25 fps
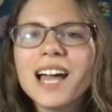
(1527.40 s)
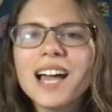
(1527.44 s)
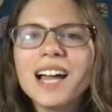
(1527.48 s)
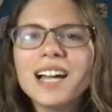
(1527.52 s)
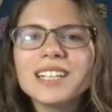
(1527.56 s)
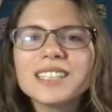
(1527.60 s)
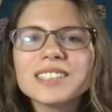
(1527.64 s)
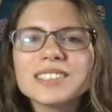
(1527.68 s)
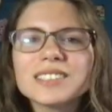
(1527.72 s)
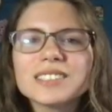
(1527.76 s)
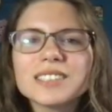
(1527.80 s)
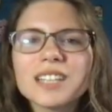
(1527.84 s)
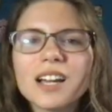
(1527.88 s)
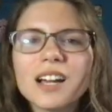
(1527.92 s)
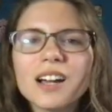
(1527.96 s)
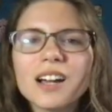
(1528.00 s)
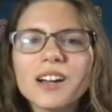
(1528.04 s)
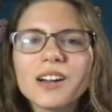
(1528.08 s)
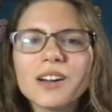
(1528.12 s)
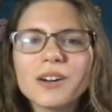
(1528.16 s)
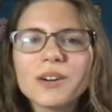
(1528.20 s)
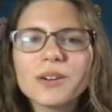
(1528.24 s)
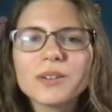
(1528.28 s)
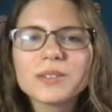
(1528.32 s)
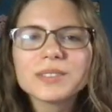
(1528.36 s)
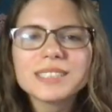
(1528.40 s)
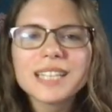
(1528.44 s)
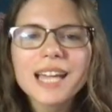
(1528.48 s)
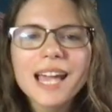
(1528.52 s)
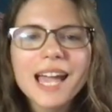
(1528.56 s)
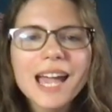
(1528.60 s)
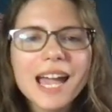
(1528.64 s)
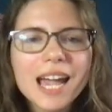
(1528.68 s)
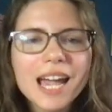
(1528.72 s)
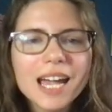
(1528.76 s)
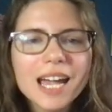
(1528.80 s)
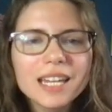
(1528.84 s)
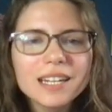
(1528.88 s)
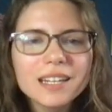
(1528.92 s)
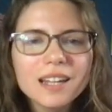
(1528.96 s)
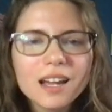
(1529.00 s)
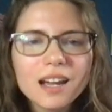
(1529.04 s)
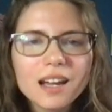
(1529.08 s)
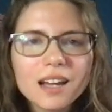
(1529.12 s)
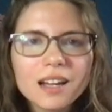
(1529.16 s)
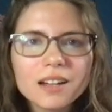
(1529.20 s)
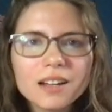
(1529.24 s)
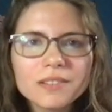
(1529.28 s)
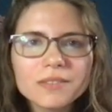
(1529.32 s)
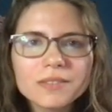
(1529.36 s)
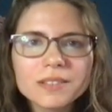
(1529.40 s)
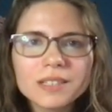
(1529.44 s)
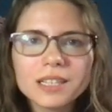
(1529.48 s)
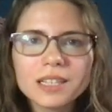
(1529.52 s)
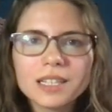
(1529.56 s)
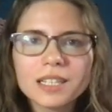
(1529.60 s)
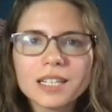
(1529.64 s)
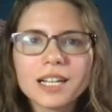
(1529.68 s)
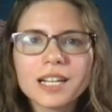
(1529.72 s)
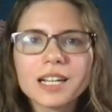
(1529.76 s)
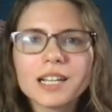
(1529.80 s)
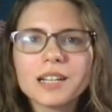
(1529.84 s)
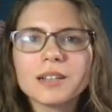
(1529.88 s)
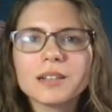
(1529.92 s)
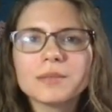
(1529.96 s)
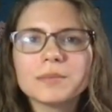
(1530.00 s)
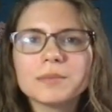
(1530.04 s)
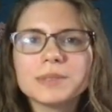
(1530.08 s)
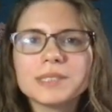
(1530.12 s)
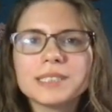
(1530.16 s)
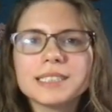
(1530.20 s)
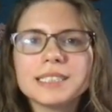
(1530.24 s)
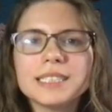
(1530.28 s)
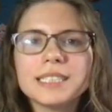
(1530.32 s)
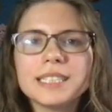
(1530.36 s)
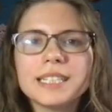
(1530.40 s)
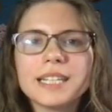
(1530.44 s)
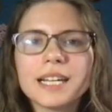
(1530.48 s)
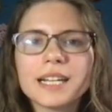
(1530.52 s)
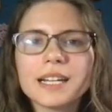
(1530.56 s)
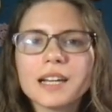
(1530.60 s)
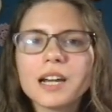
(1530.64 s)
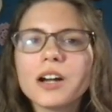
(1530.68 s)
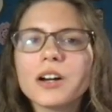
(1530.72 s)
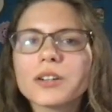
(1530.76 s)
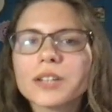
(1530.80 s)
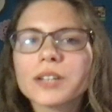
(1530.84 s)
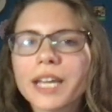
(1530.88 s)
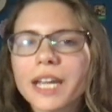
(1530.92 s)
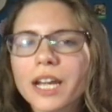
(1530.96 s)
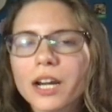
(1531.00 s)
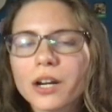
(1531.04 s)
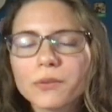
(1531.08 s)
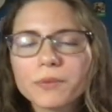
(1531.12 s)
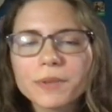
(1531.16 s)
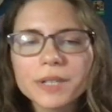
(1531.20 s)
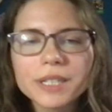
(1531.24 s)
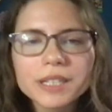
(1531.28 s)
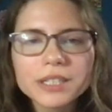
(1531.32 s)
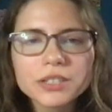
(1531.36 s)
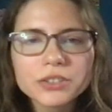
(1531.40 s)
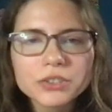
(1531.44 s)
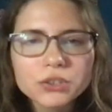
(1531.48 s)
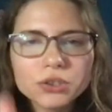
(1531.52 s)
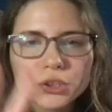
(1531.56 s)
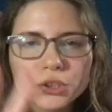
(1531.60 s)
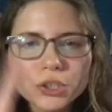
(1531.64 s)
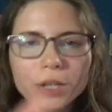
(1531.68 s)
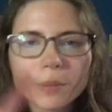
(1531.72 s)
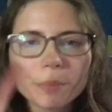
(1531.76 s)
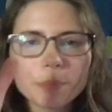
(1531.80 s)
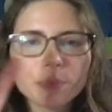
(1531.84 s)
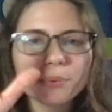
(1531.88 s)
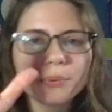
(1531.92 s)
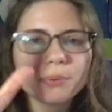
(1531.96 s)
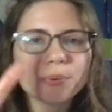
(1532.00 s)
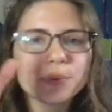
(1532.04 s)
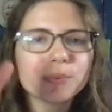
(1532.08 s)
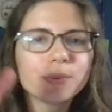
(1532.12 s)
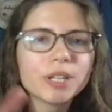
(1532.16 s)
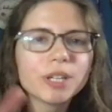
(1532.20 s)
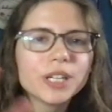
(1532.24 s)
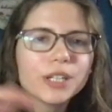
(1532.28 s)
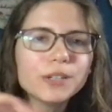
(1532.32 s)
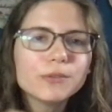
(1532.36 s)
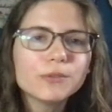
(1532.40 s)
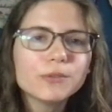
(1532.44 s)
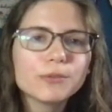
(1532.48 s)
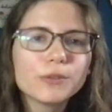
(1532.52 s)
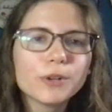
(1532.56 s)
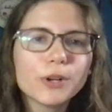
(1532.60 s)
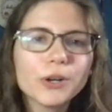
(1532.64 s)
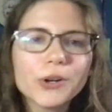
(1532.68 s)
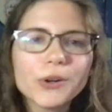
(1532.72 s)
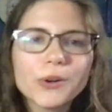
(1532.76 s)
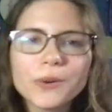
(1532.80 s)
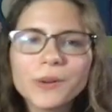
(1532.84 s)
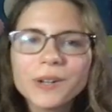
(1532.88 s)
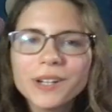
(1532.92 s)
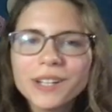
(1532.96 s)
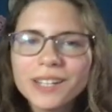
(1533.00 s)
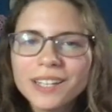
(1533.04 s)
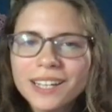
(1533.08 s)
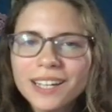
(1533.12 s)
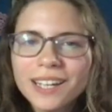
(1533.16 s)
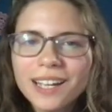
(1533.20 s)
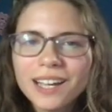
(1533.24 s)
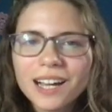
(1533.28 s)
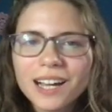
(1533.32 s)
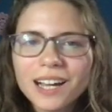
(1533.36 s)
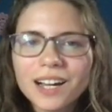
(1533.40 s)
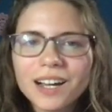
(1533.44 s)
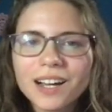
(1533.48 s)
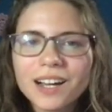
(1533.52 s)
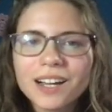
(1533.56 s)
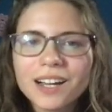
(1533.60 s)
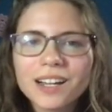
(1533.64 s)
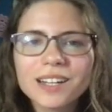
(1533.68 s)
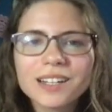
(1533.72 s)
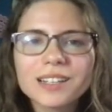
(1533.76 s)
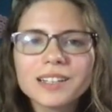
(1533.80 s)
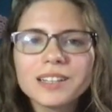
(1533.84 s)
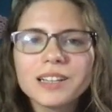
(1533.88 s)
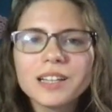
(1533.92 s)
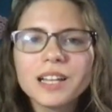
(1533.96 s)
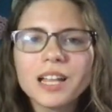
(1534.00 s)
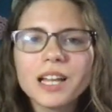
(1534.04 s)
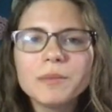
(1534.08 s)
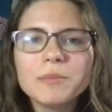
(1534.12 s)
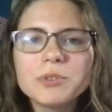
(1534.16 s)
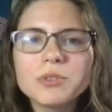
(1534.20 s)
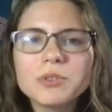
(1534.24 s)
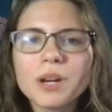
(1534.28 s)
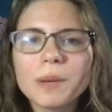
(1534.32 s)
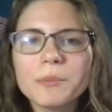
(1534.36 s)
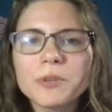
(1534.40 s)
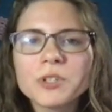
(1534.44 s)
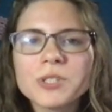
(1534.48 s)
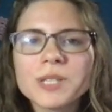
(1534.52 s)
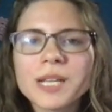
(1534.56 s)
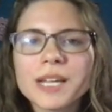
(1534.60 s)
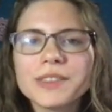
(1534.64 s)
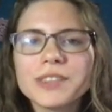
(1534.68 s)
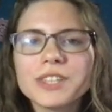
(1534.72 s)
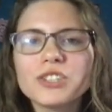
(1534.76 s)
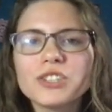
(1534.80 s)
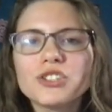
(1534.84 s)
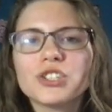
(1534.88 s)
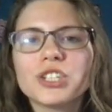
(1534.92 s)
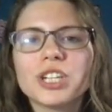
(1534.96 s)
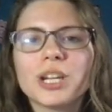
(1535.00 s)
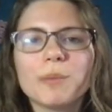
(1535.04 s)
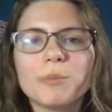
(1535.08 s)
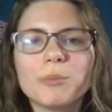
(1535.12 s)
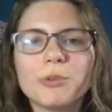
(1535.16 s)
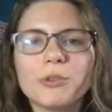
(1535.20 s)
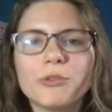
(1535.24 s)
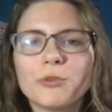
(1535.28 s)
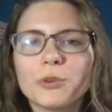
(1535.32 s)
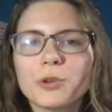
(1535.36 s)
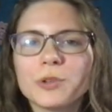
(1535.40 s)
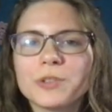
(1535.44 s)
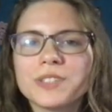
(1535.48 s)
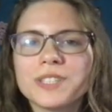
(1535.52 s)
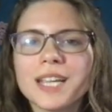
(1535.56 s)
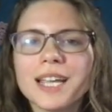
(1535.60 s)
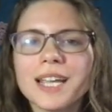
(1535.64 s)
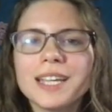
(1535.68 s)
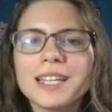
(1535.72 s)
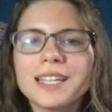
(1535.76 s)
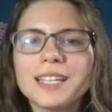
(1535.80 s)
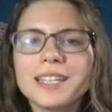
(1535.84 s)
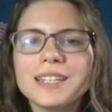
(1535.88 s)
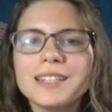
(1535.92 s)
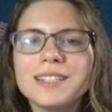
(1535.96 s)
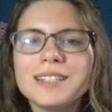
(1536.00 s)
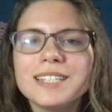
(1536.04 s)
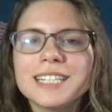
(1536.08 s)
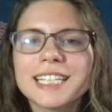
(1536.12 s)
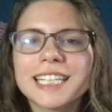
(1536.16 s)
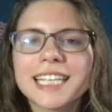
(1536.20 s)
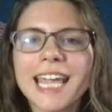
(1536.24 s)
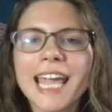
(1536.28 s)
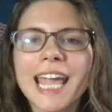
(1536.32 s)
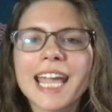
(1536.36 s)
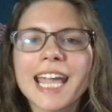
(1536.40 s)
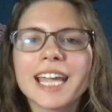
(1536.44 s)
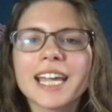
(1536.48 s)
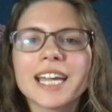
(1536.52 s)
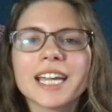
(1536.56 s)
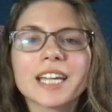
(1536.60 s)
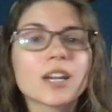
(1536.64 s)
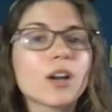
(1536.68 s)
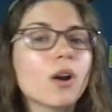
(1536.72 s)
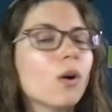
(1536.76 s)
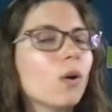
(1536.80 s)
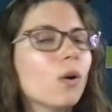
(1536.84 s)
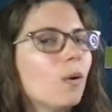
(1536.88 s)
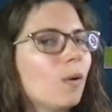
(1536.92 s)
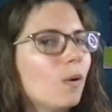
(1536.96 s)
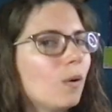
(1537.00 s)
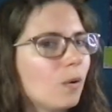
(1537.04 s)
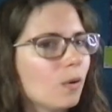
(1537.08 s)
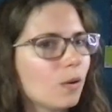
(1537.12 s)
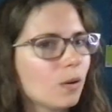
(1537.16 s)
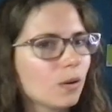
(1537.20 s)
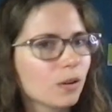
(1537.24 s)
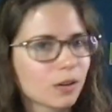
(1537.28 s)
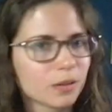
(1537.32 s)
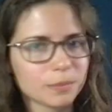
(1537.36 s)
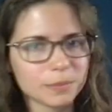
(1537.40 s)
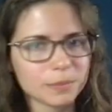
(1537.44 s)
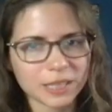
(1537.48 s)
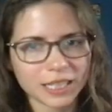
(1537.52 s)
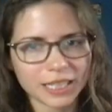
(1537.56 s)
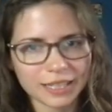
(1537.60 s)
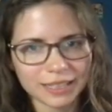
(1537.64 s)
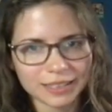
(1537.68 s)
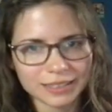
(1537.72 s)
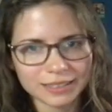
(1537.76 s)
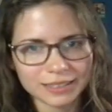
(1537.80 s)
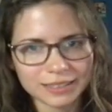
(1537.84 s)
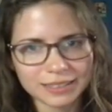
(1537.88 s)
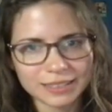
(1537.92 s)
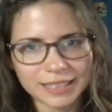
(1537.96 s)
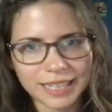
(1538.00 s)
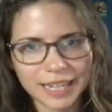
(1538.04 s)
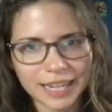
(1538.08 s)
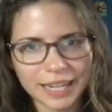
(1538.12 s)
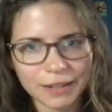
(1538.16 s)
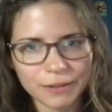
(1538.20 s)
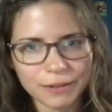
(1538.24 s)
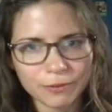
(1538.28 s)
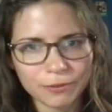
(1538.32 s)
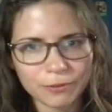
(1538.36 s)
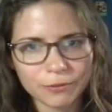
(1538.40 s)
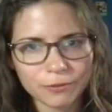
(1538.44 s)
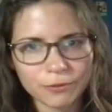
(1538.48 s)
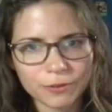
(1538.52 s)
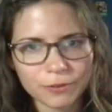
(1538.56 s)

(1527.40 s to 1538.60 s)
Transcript: So 10 of clubs. Okay, I'll read the ship info. Clubs represent the ship, forsaken, decaying, horribly unsafe.